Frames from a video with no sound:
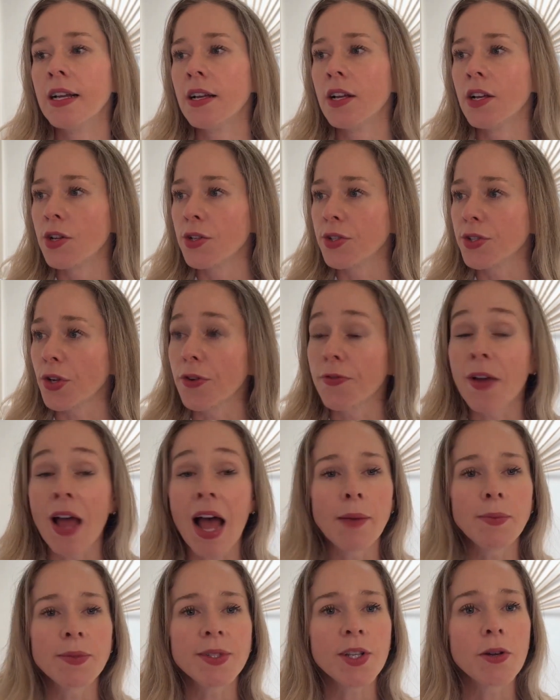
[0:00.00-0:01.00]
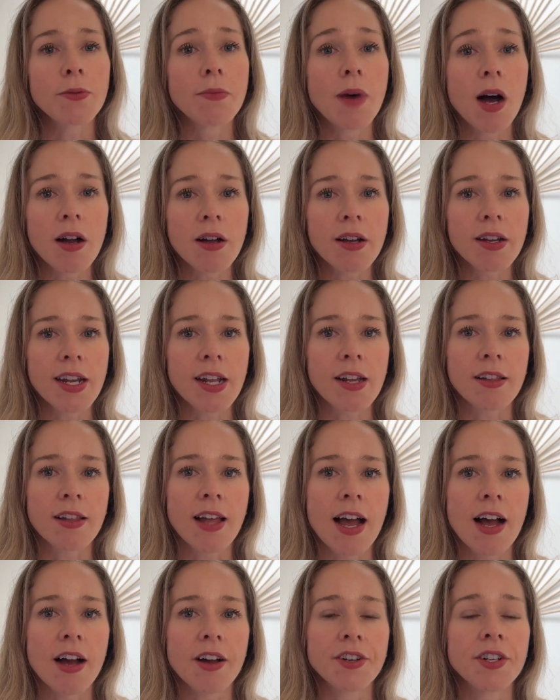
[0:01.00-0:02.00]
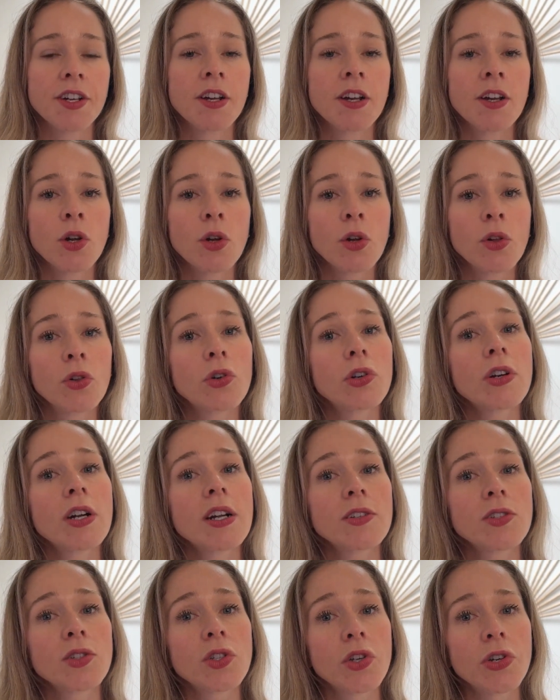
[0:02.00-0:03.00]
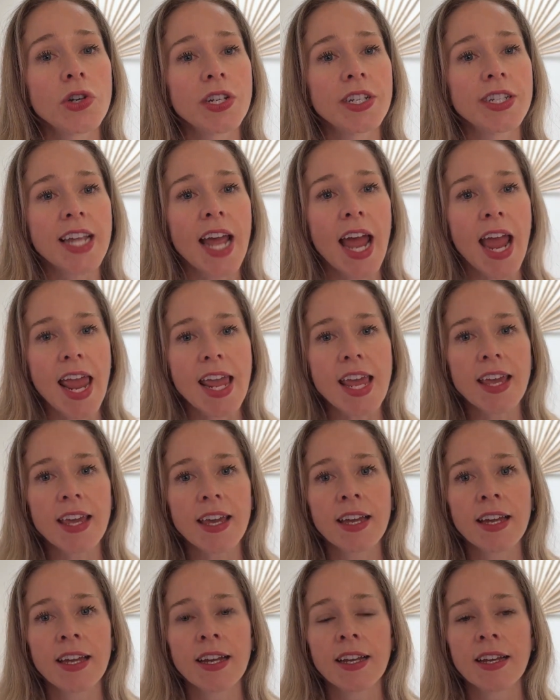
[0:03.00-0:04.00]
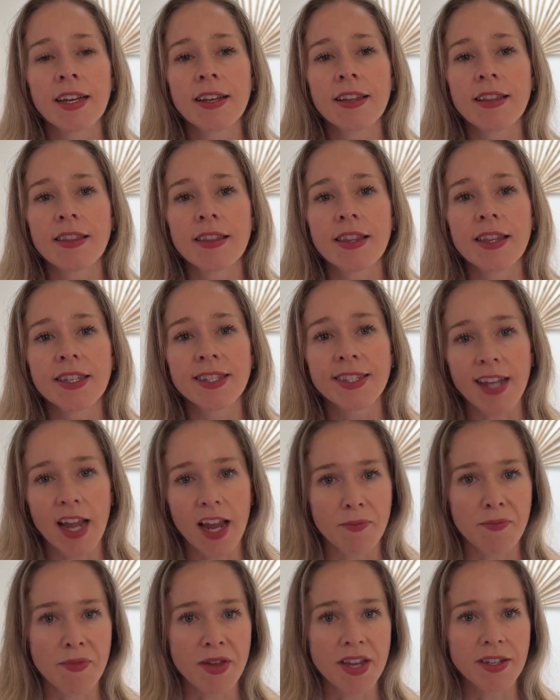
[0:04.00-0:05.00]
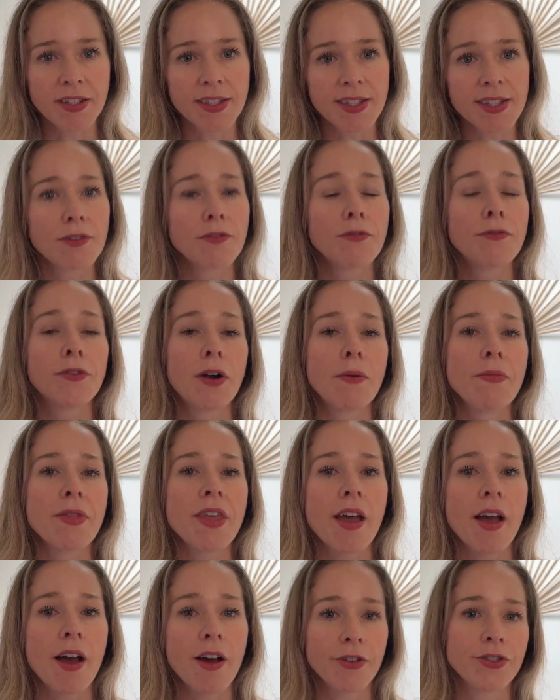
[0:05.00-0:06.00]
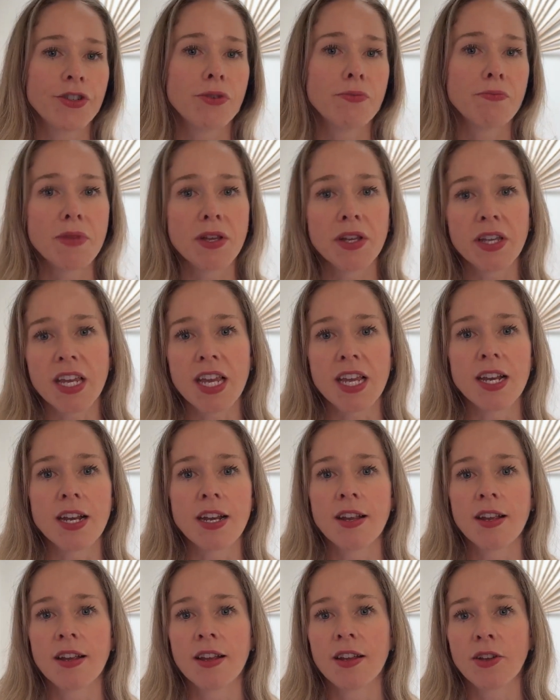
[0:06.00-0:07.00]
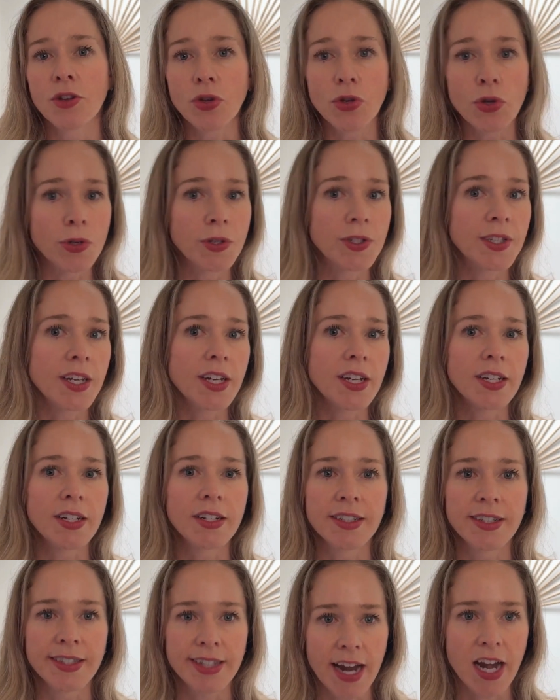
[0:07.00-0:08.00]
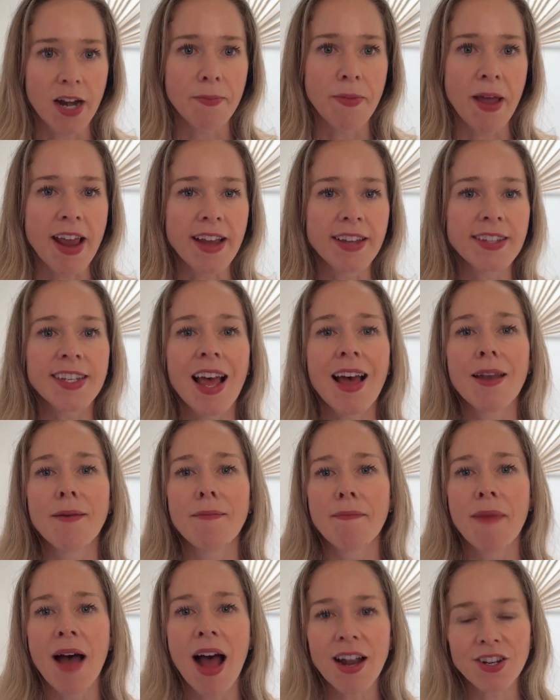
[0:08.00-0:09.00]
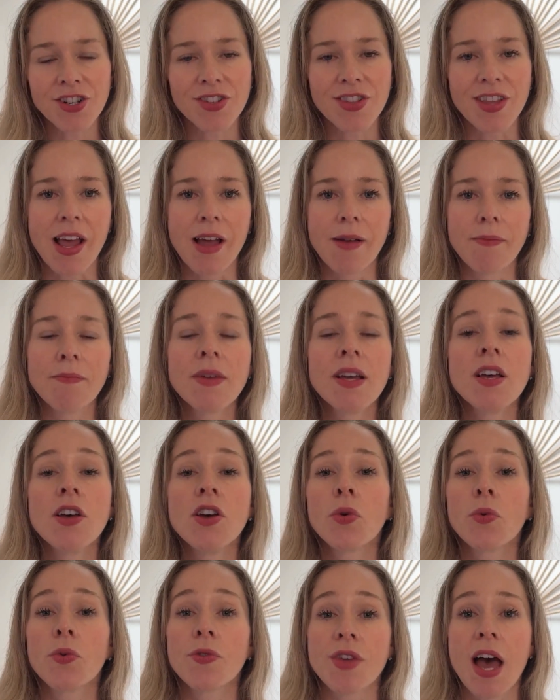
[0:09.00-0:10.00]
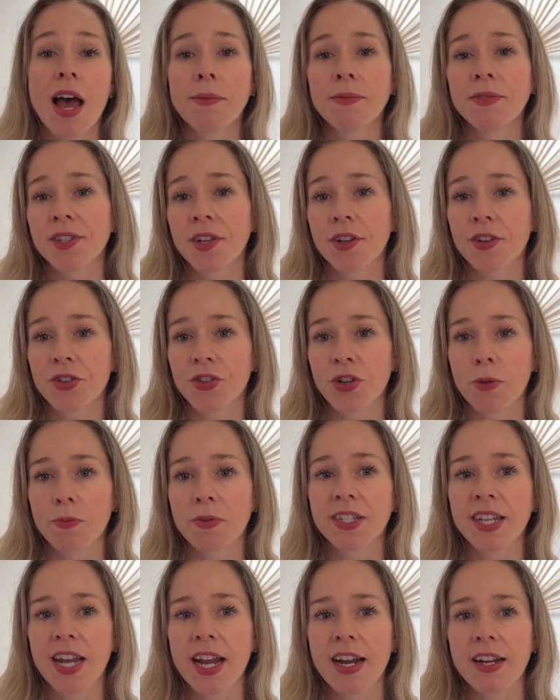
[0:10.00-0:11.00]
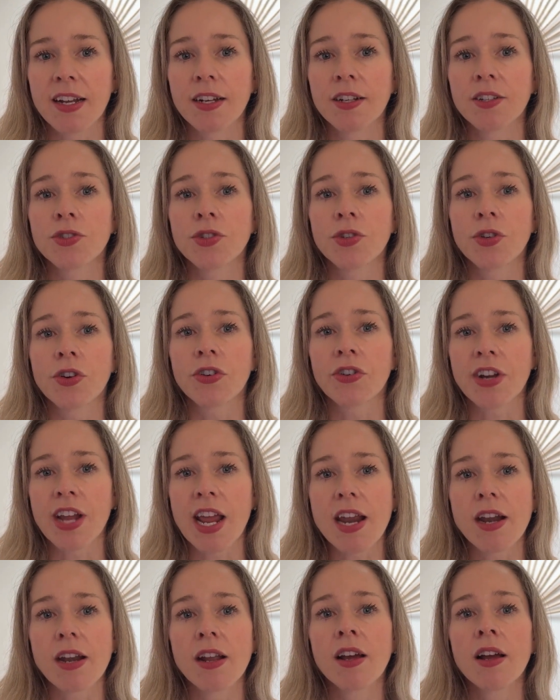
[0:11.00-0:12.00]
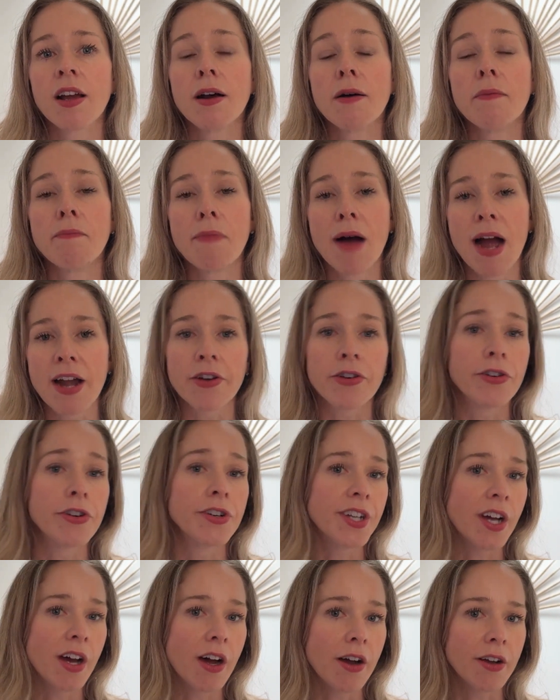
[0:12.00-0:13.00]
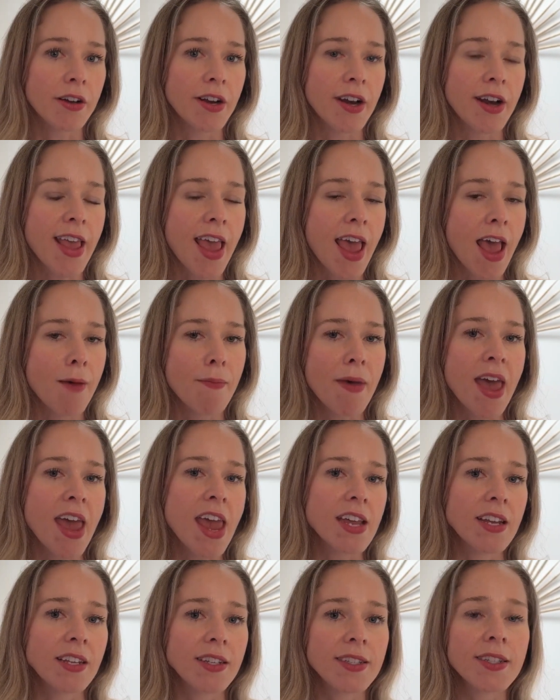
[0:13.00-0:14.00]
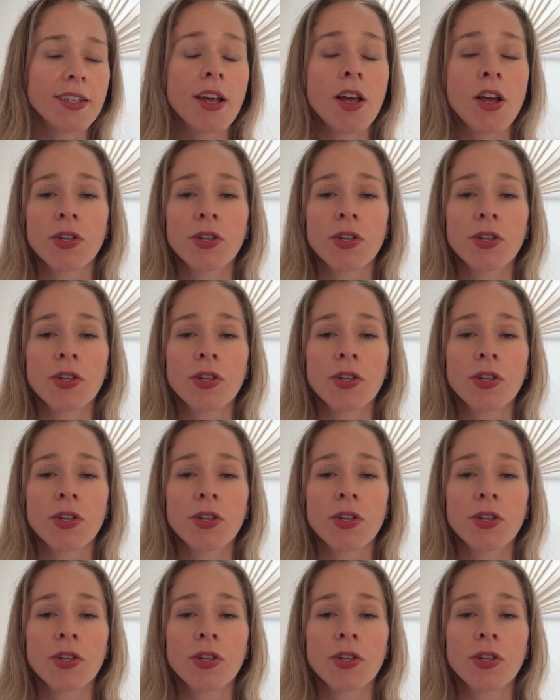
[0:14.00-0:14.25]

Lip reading: So for Amazon Marketing Cloud, Clorox could take the segments from their 100 million user database and match them with Amazon shopper data to create micro-targeted campaigns.